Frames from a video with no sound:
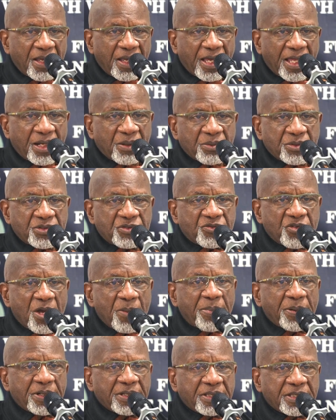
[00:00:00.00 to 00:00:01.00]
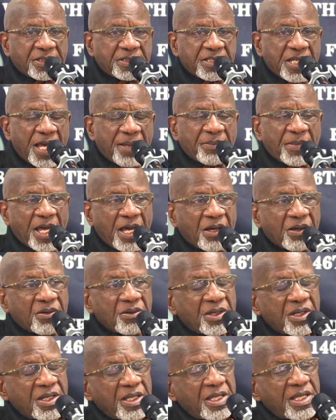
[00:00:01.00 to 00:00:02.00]
And it was trumpet at the time.
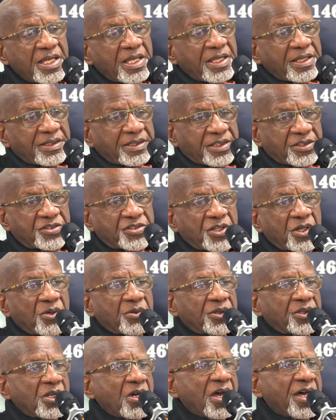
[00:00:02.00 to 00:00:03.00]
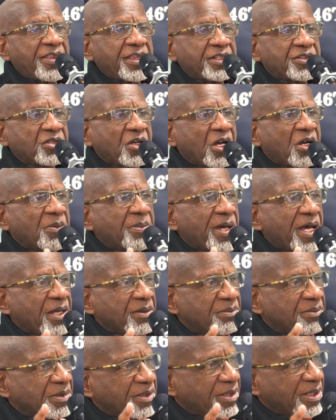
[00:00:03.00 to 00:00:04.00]
Now, the show, you know how they talk
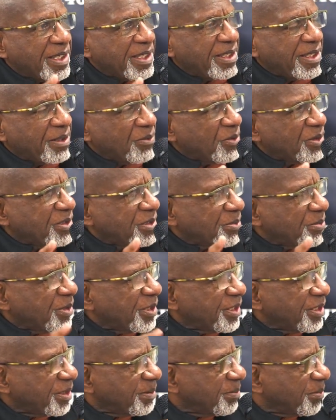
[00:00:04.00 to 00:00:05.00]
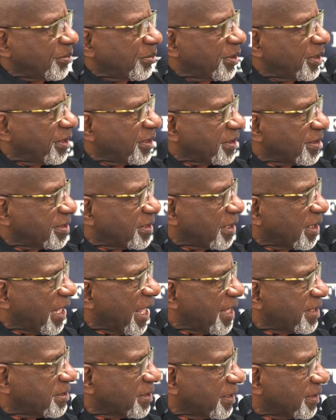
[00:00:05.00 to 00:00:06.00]
about, what are the
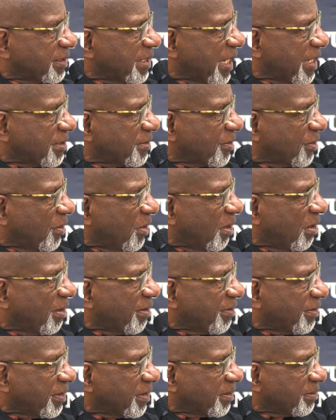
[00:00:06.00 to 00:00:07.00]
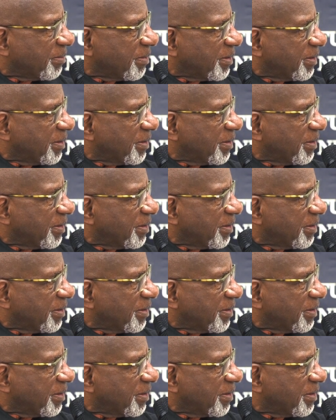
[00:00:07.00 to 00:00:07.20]
scholastic tests called? The